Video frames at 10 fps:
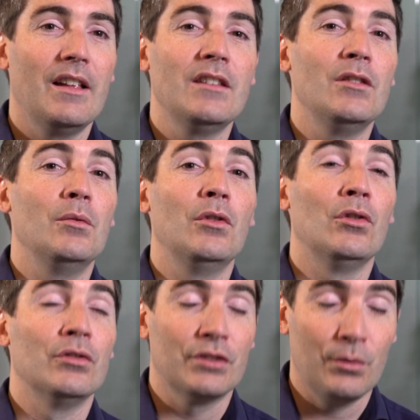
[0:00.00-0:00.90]
you
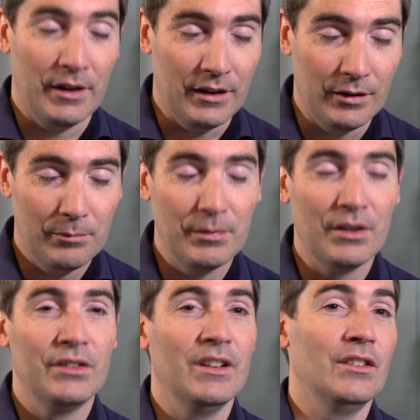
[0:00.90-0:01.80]
launch quicker
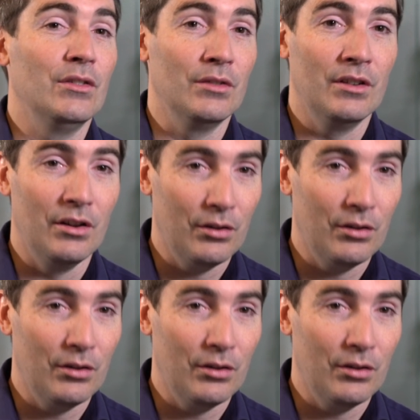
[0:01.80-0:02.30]
because it is done a lot